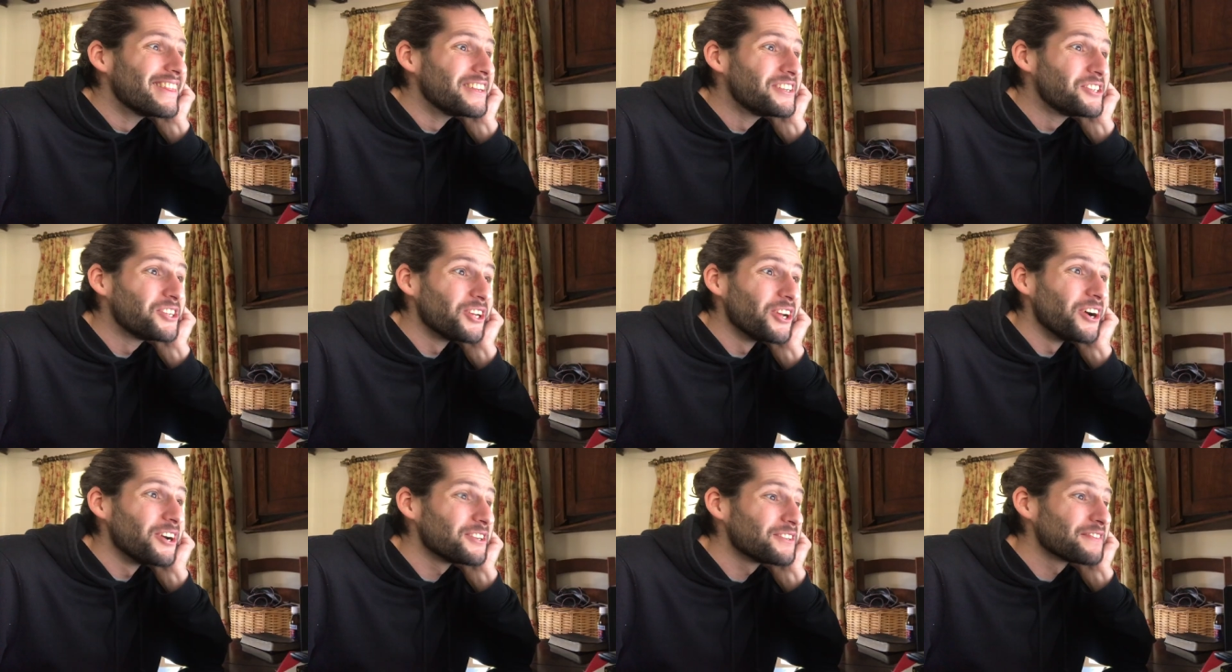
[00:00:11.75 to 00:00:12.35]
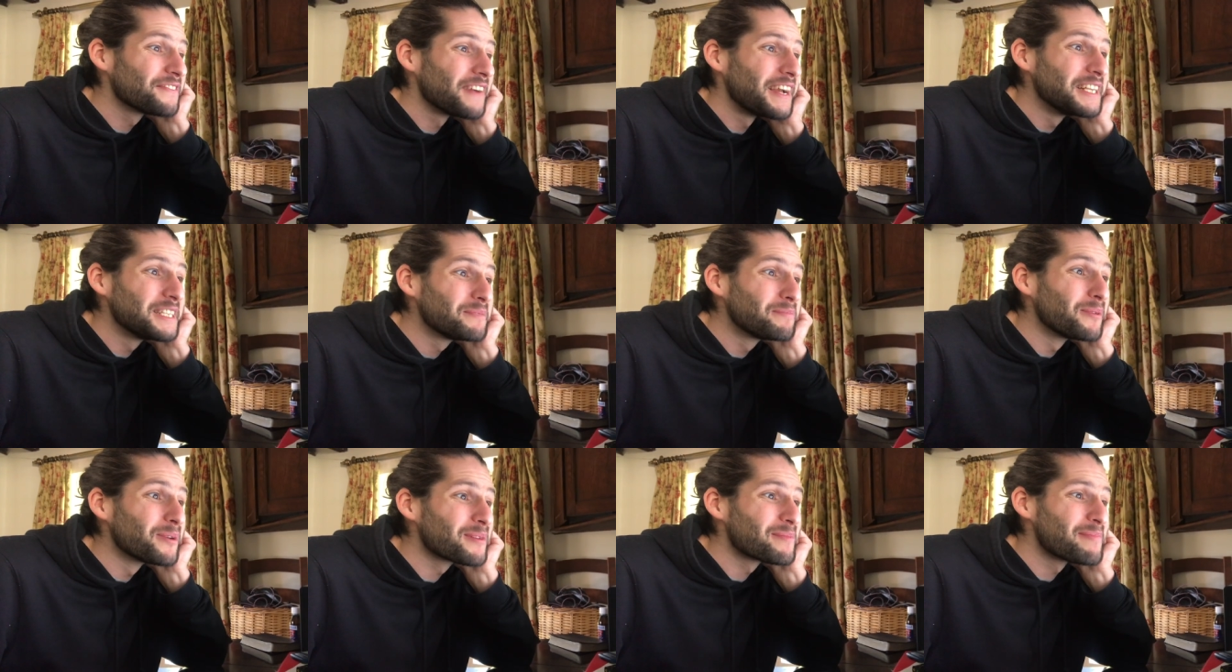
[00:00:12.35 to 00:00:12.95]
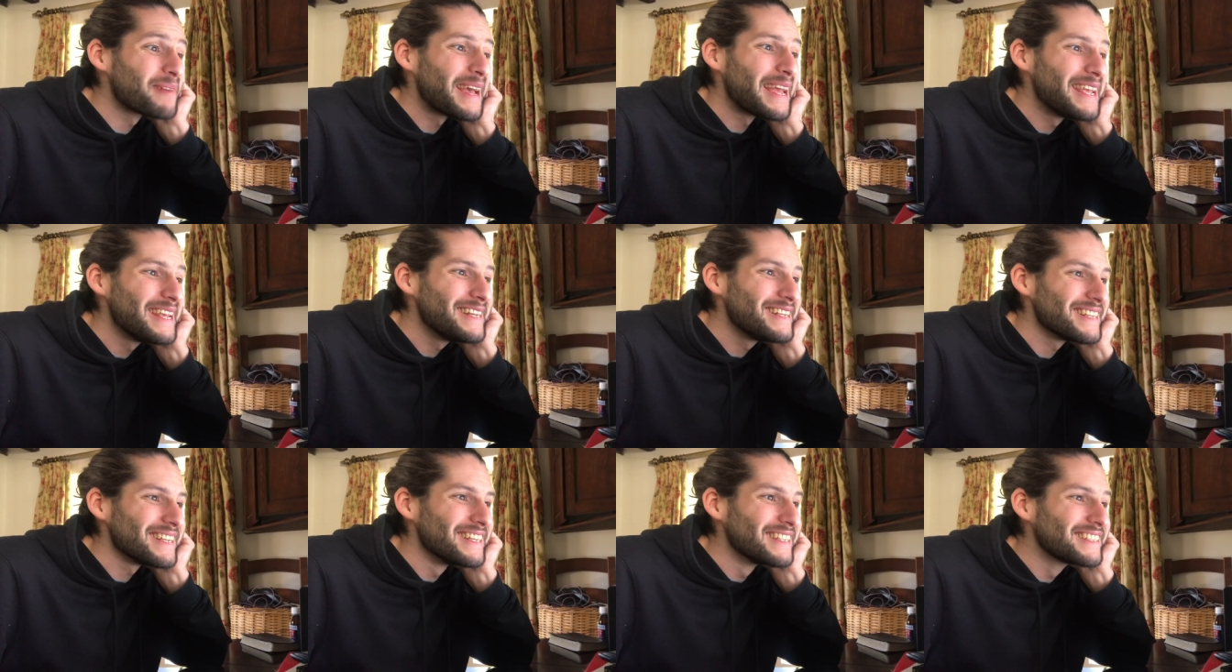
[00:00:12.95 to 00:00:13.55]
The church Facebook
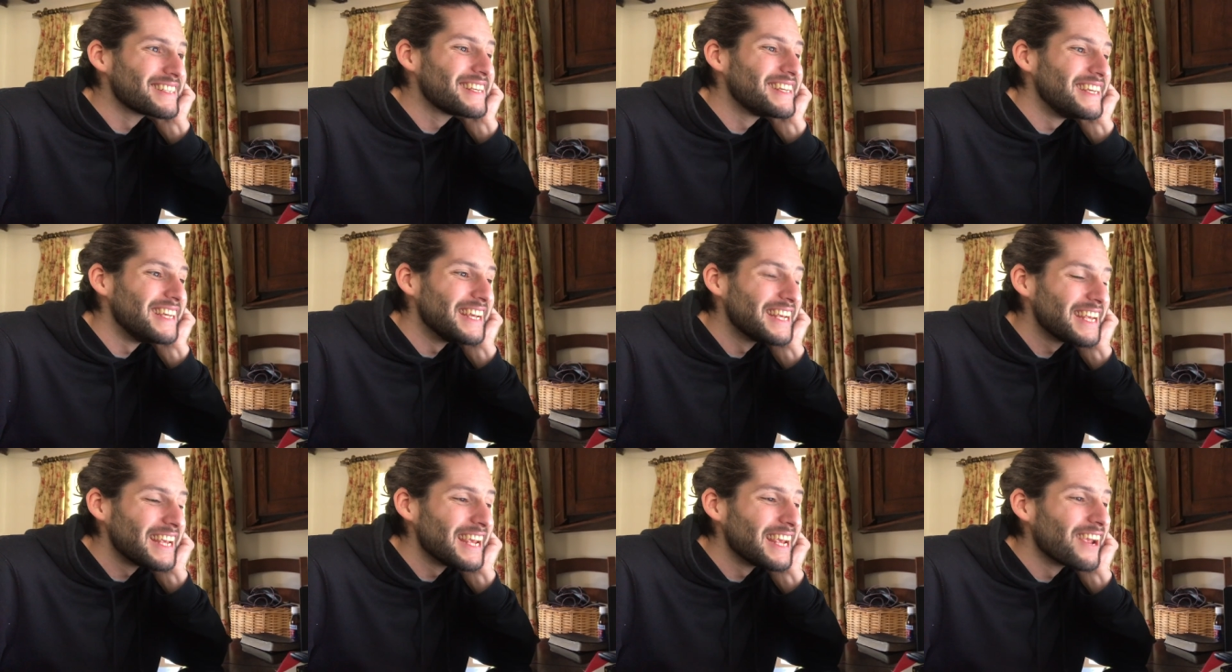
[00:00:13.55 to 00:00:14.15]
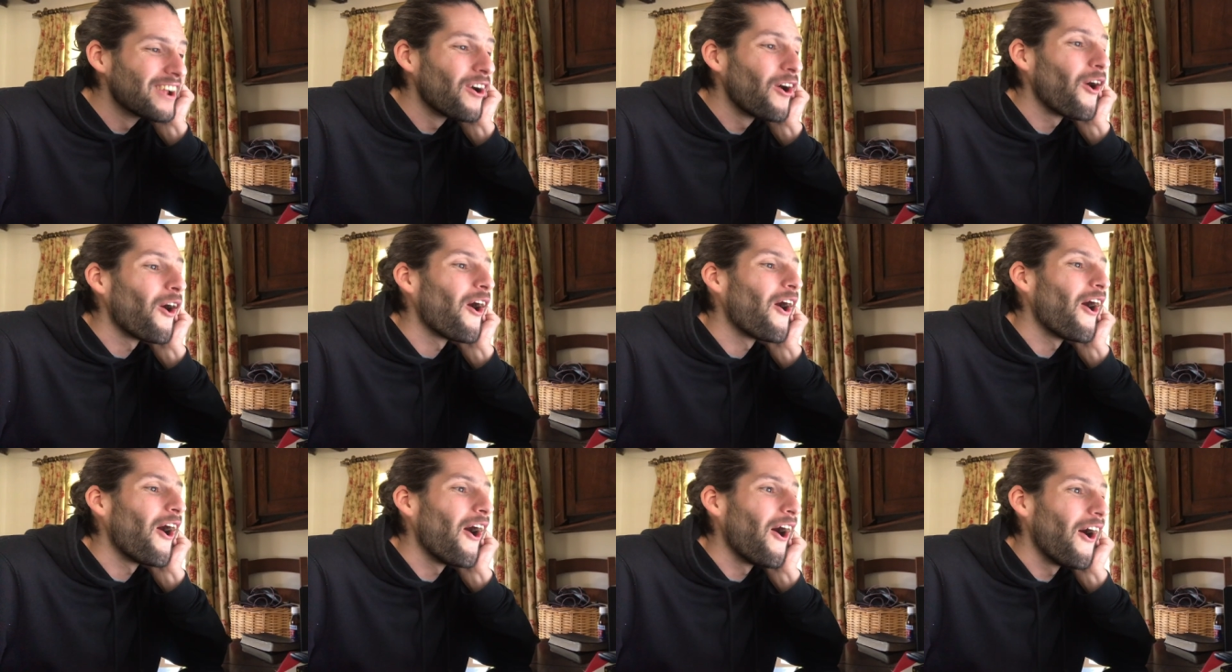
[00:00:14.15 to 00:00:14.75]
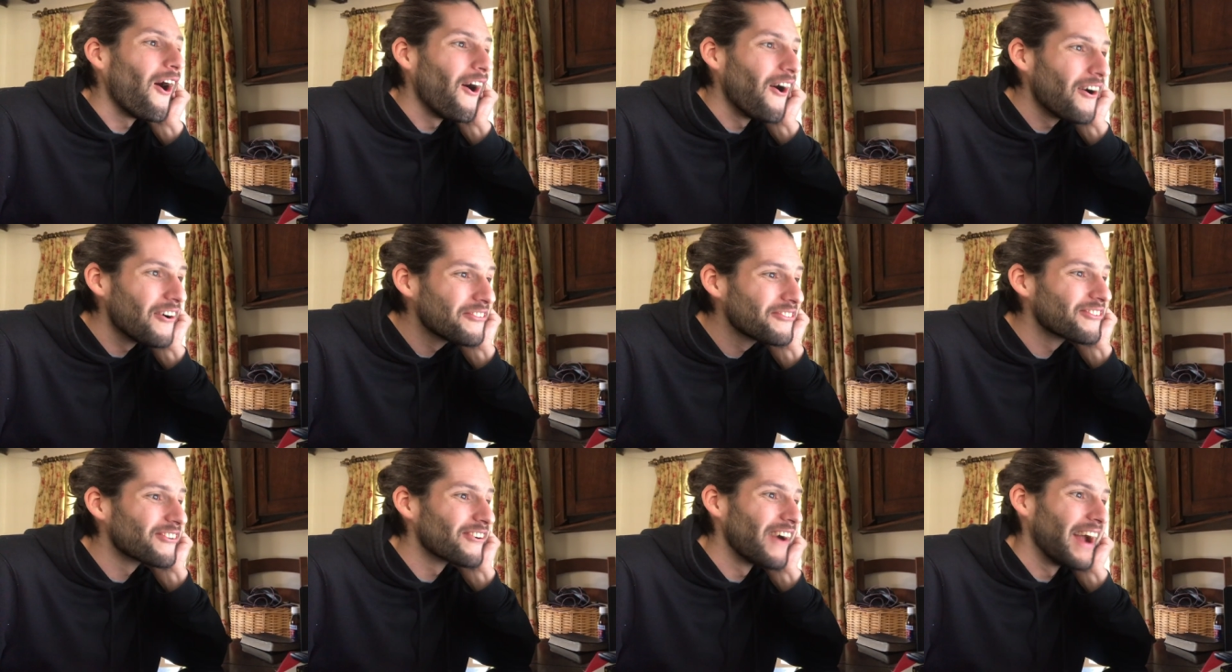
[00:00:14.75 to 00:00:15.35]
page is kicking off
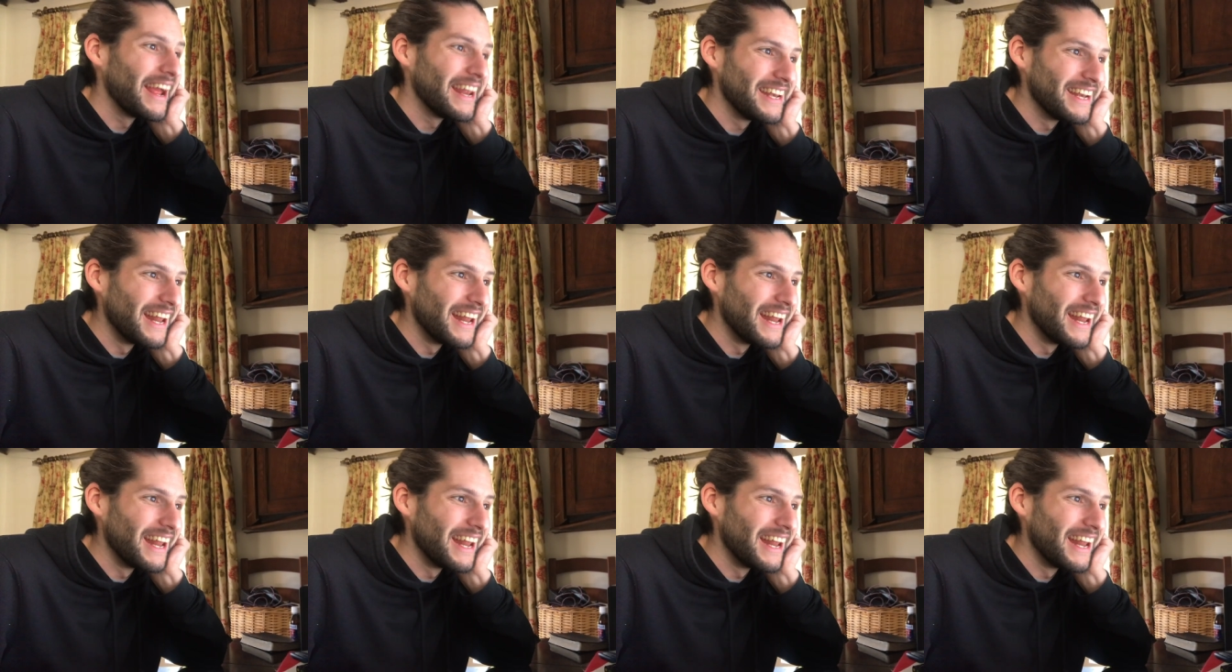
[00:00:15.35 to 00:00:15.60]
right